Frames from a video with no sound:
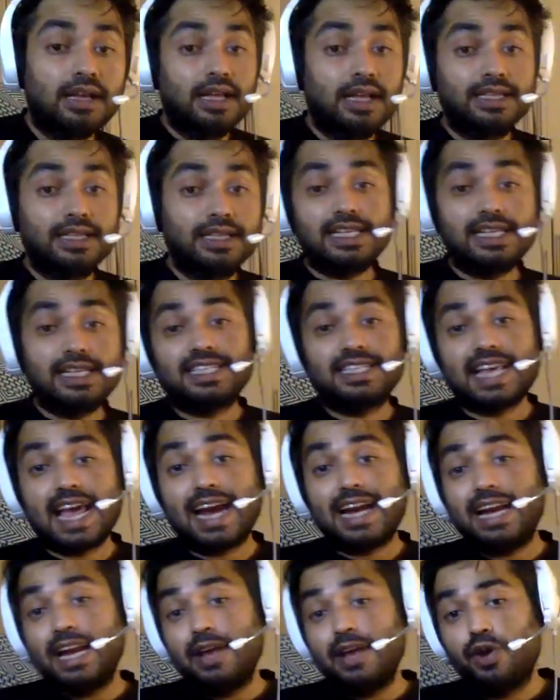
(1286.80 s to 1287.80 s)
this is
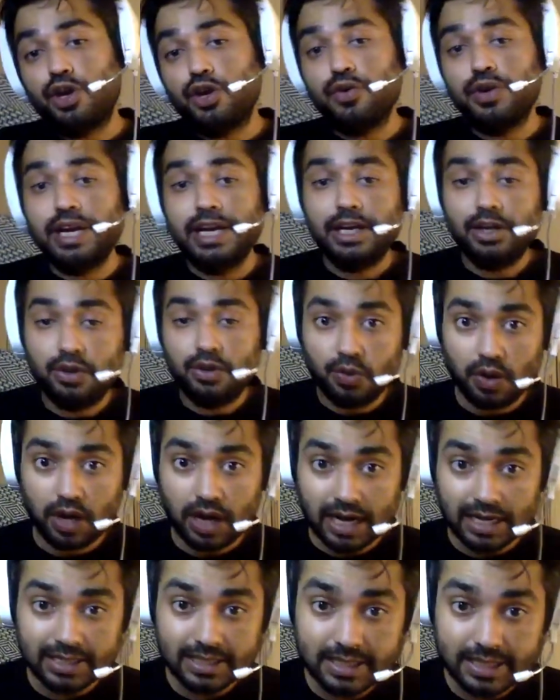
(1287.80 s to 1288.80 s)
exactly what you need to
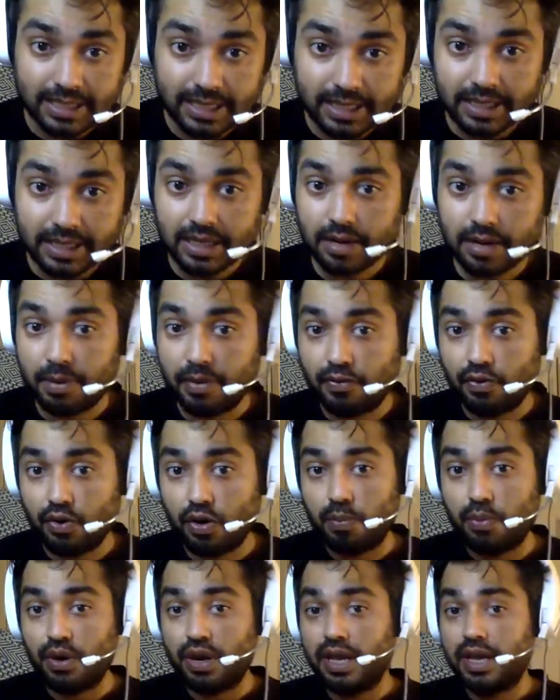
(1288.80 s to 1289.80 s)
consider
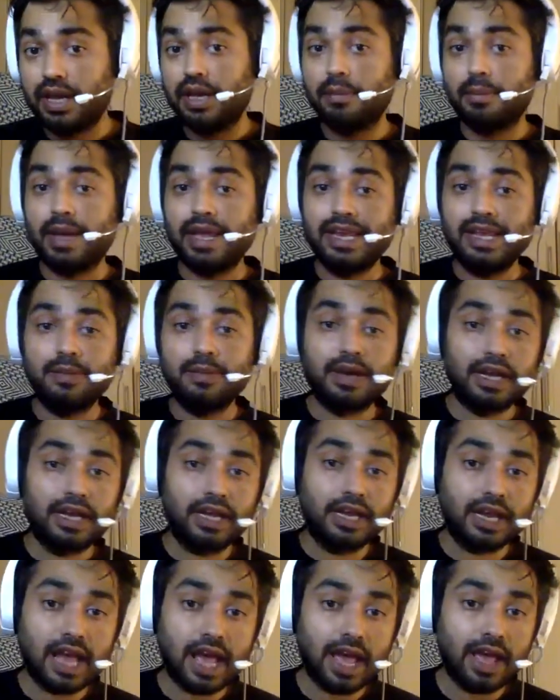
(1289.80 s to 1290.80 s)
before putting many
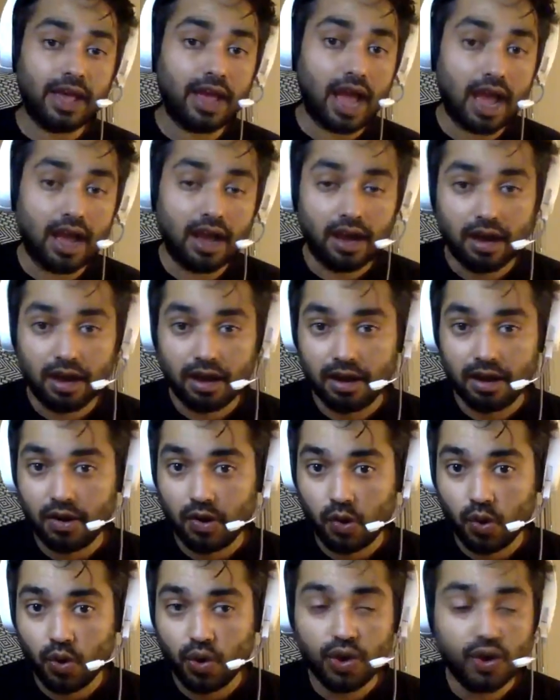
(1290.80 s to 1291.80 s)
money in
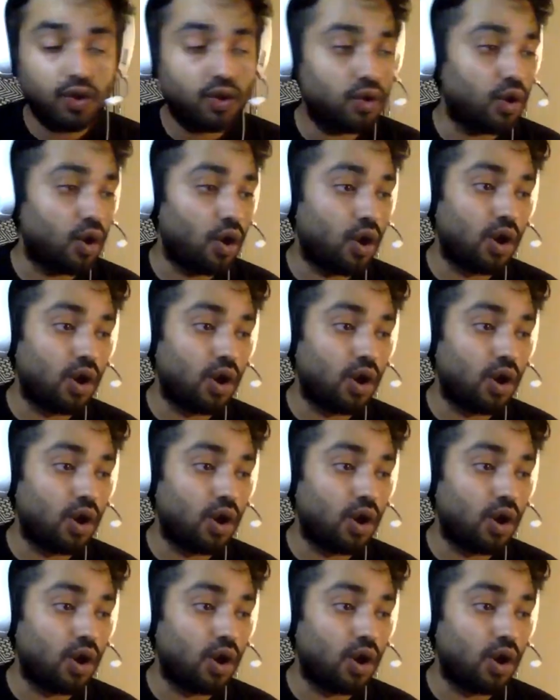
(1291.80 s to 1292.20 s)
OYO,